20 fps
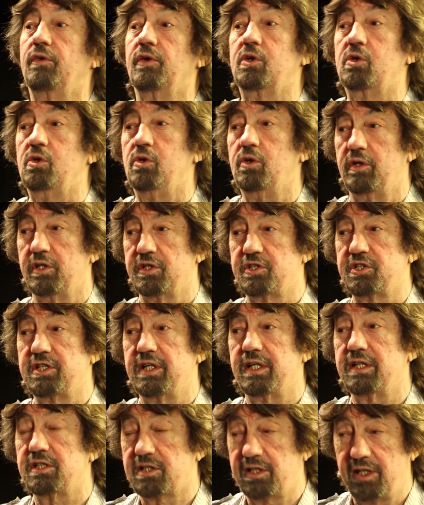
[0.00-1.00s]
the chorus
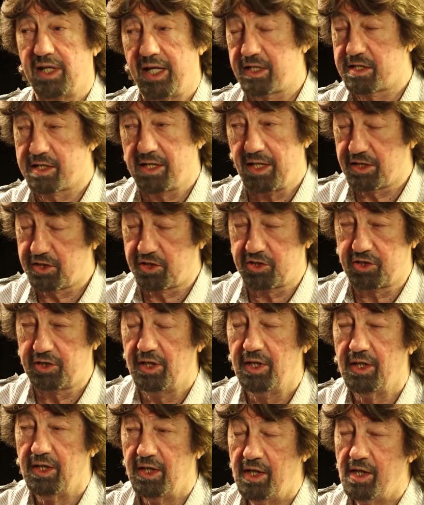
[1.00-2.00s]
says, let us
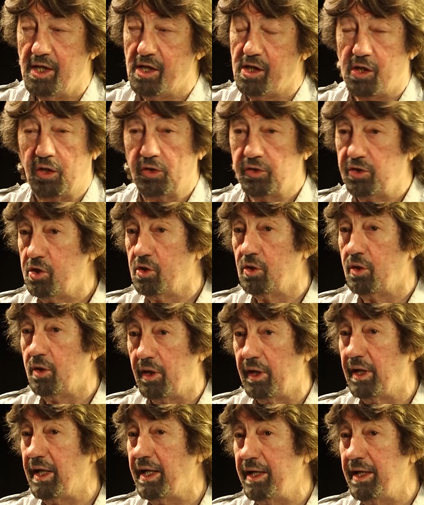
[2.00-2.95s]
on your